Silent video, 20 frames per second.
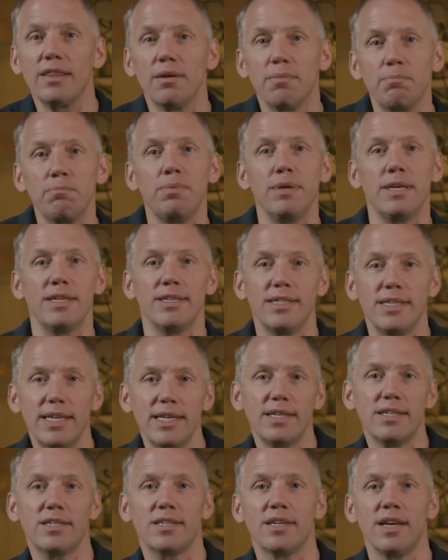the
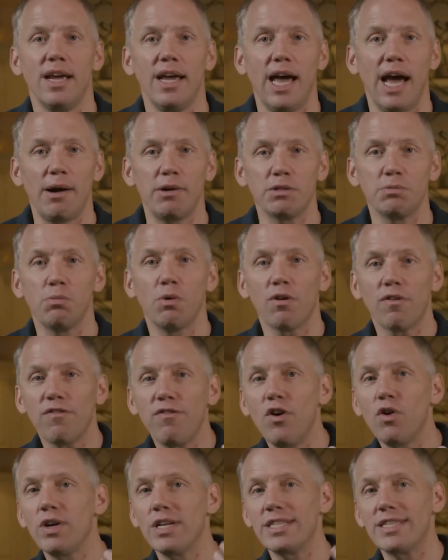business. I was more
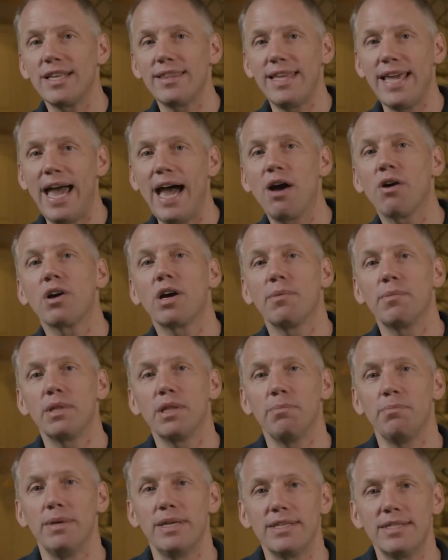focused on the outcome of
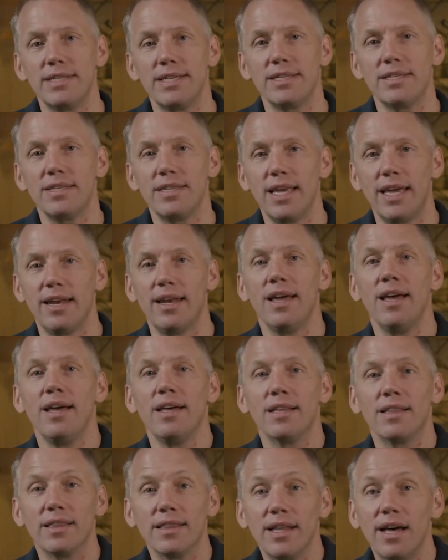the business than
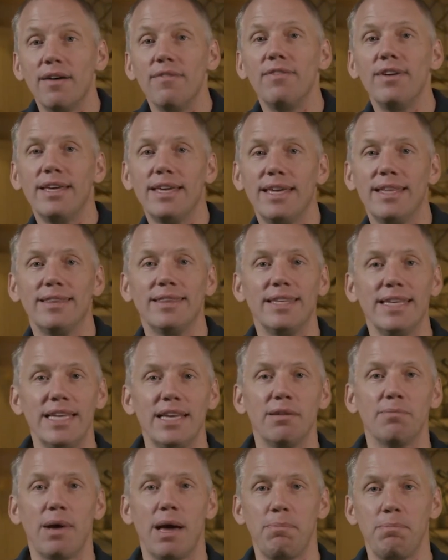loving and
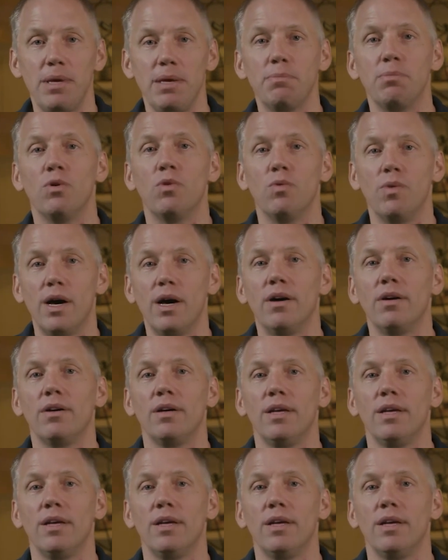leading my people well.